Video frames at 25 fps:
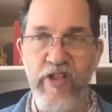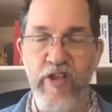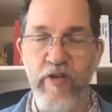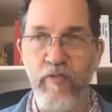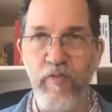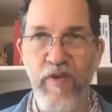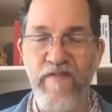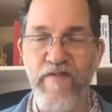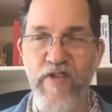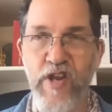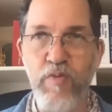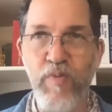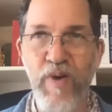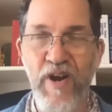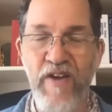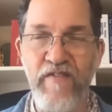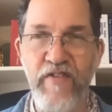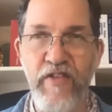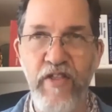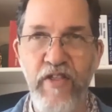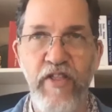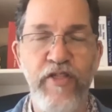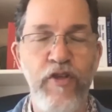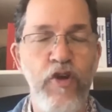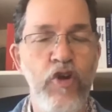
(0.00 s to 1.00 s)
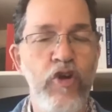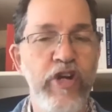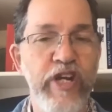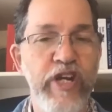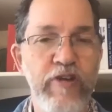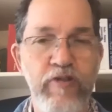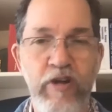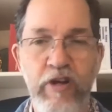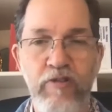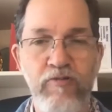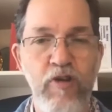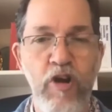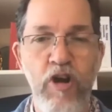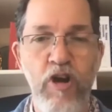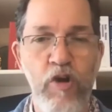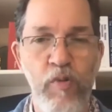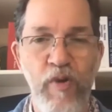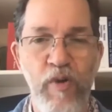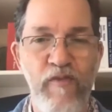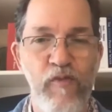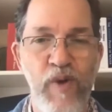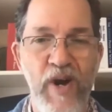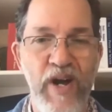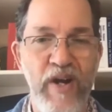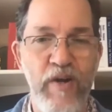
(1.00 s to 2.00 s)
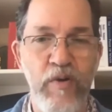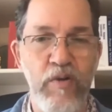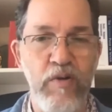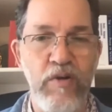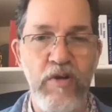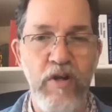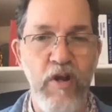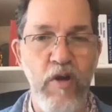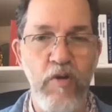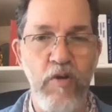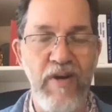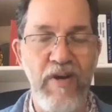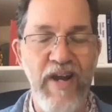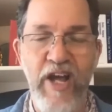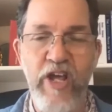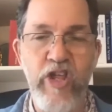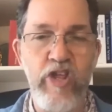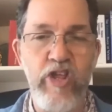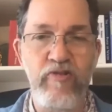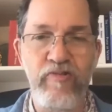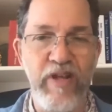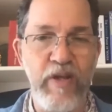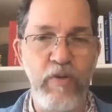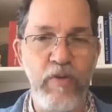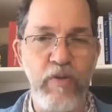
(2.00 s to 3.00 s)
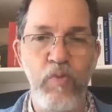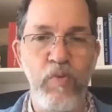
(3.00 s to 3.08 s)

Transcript: we've just won for the 3rd year in a row, we've won, luxury